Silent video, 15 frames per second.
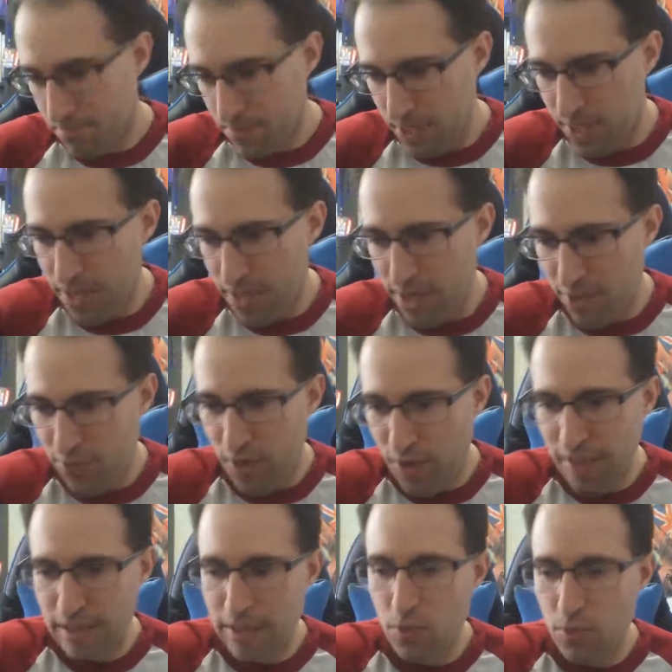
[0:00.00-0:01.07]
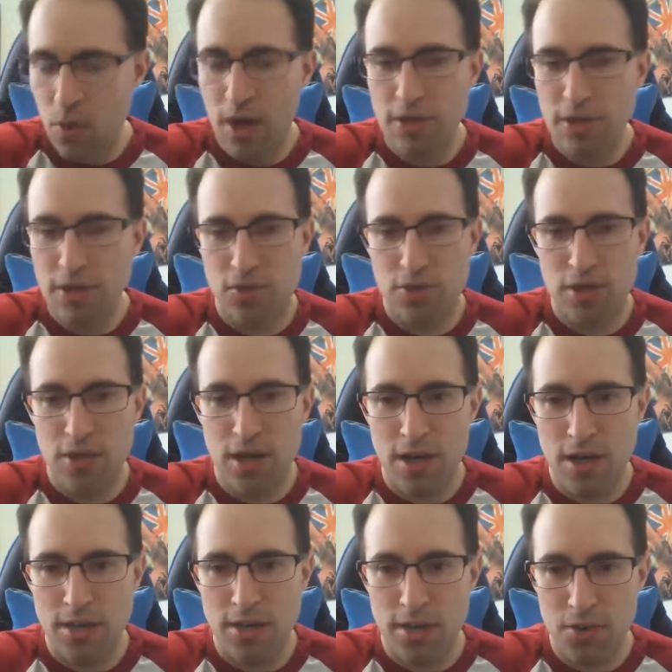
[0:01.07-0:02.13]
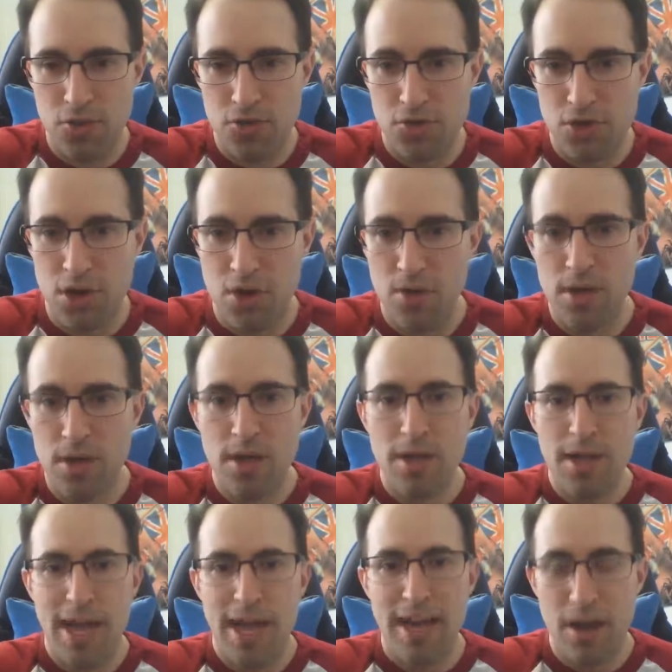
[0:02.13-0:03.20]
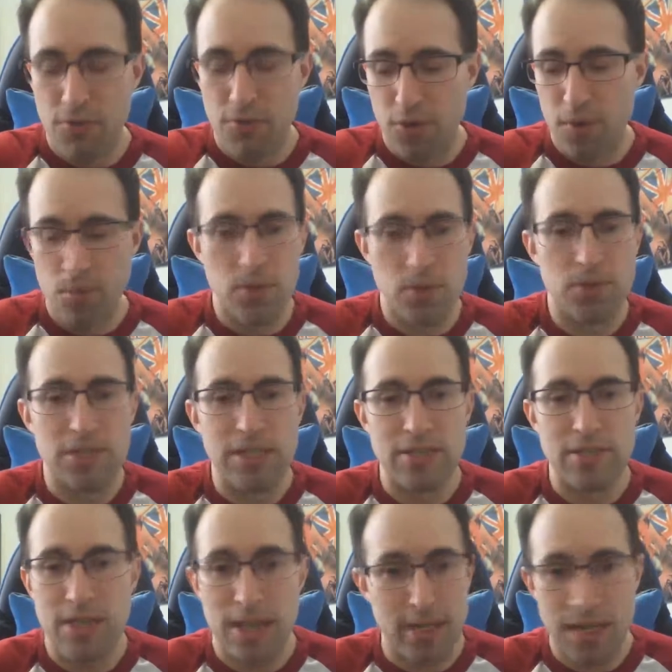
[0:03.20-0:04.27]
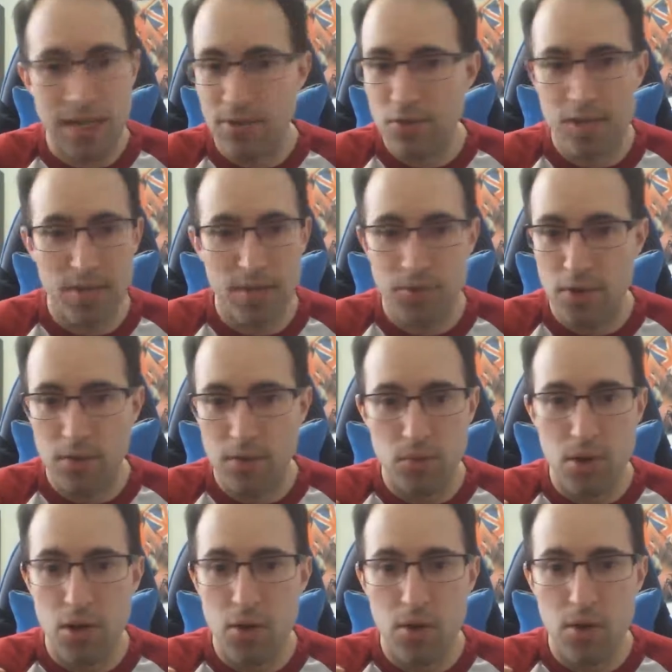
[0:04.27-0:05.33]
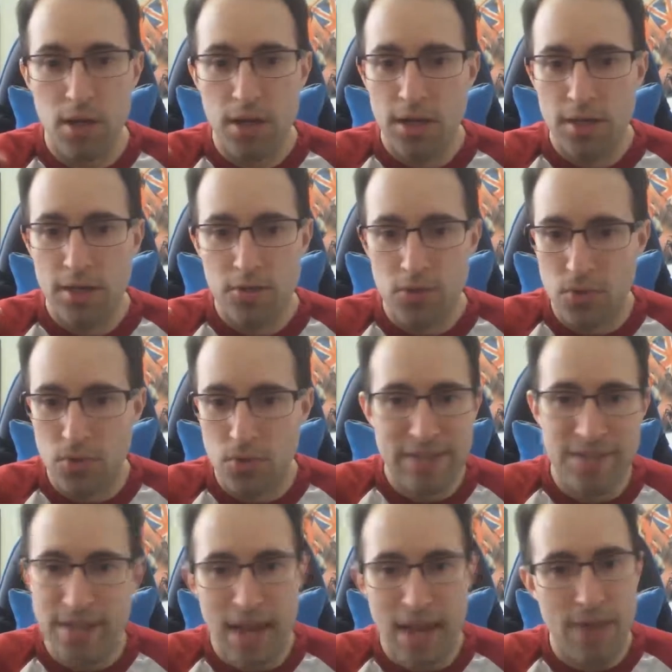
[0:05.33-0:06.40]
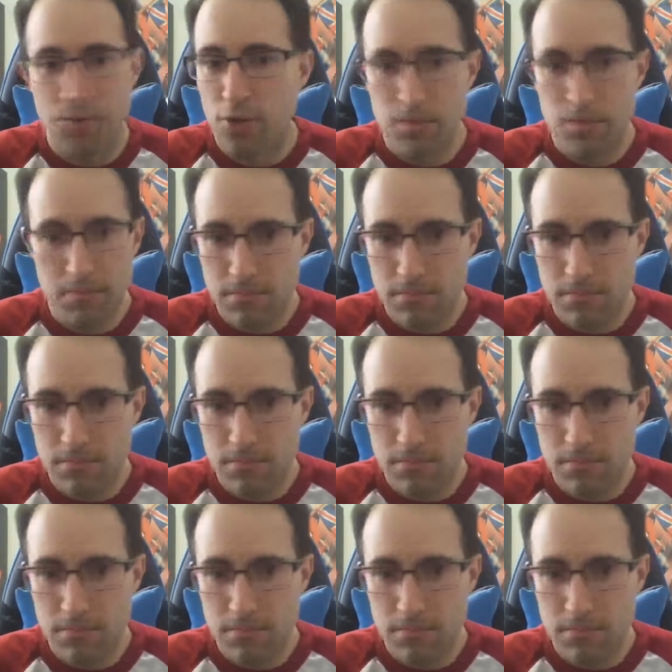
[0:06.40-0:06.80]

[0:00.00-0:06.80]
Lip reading: And then I finally watched another show, and got front row seats. And I'd never sat front row to wrestling ever.